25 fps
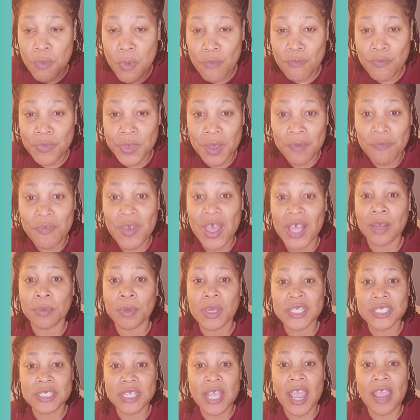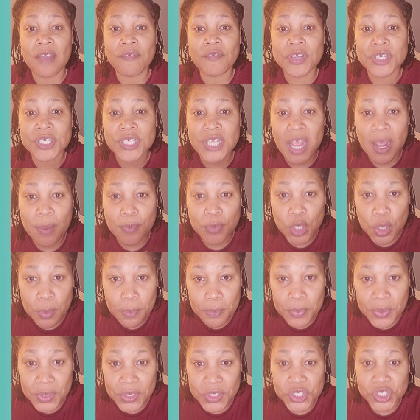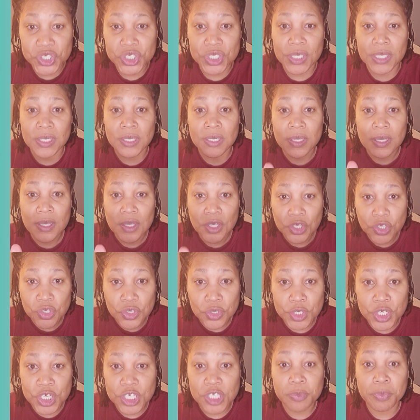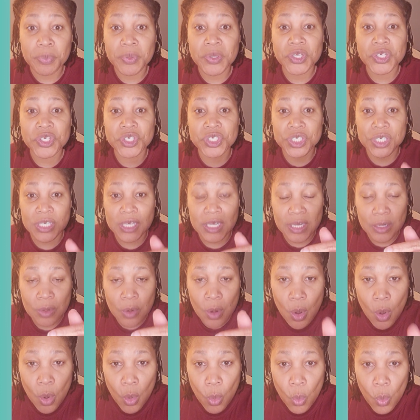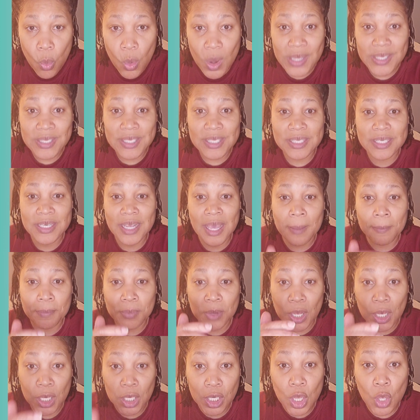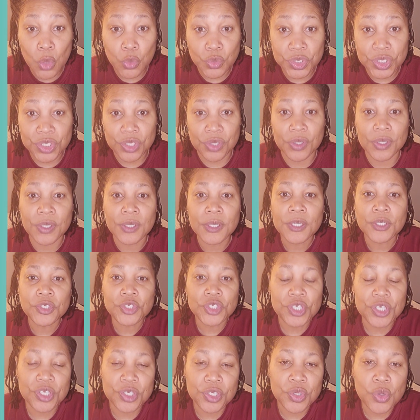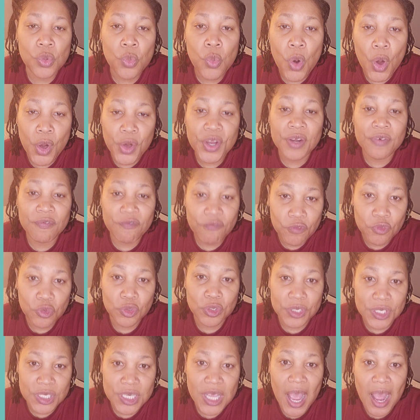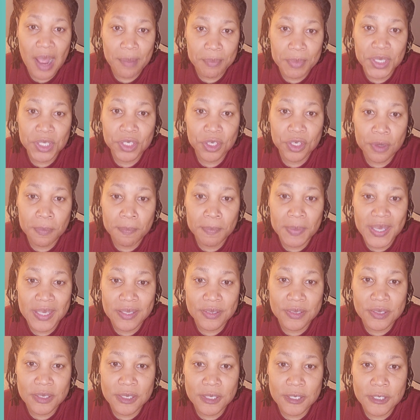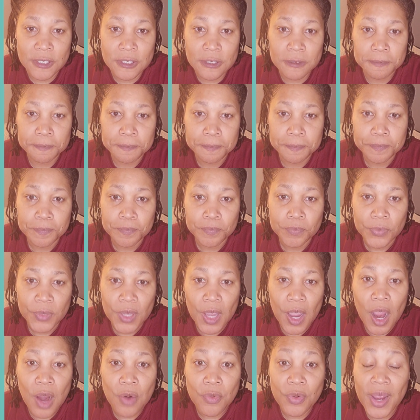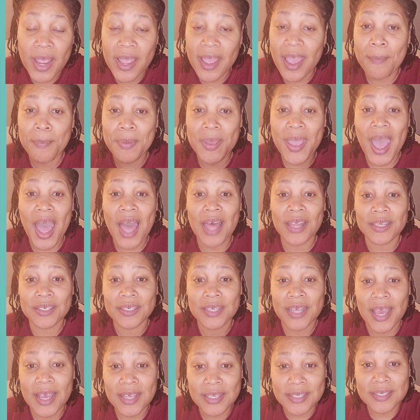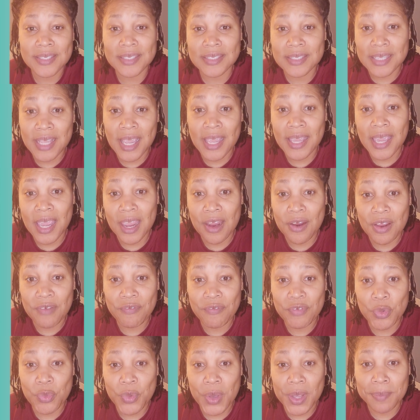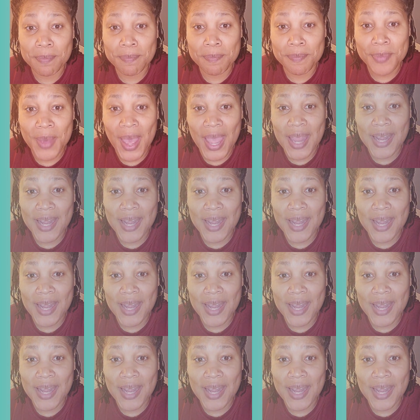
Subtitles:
Because every time you're pushing, you're just pushing it one step closer to you working full time in your business. All right, happy holidays. Take care, everyone. Bye